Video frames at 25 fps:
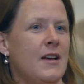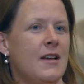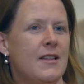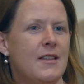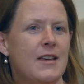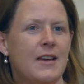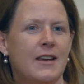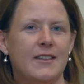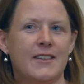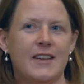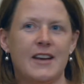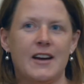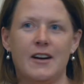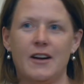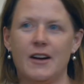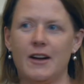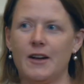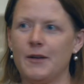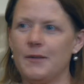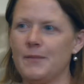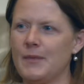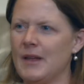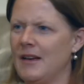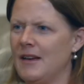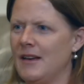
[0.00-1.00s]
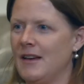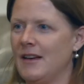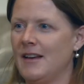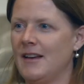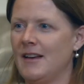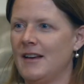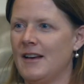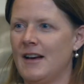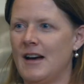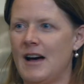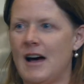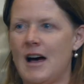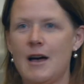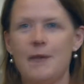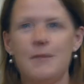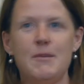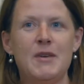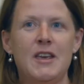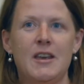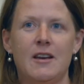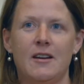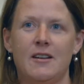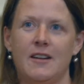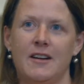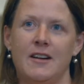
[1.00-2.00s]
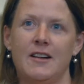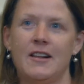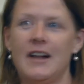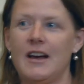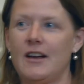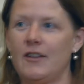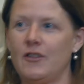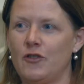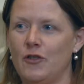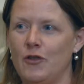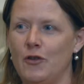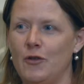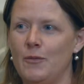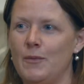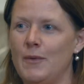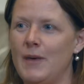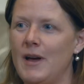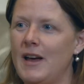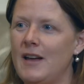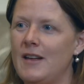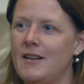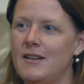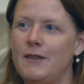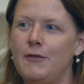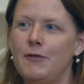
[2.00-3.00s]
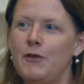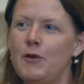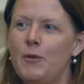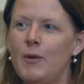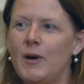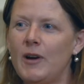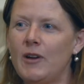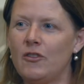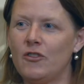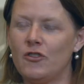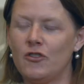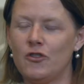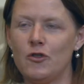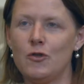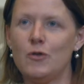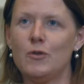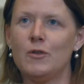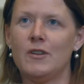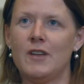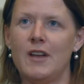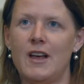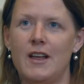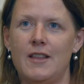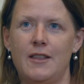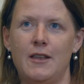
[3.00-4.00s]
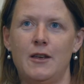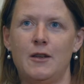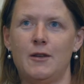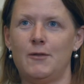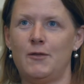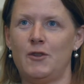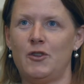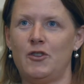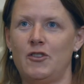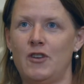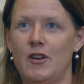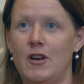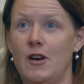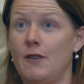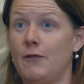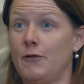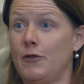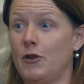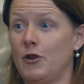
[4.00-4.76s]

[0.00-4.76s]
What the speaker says: Thanks, Eric. I'm here in a classroom, and if you were a student at the University of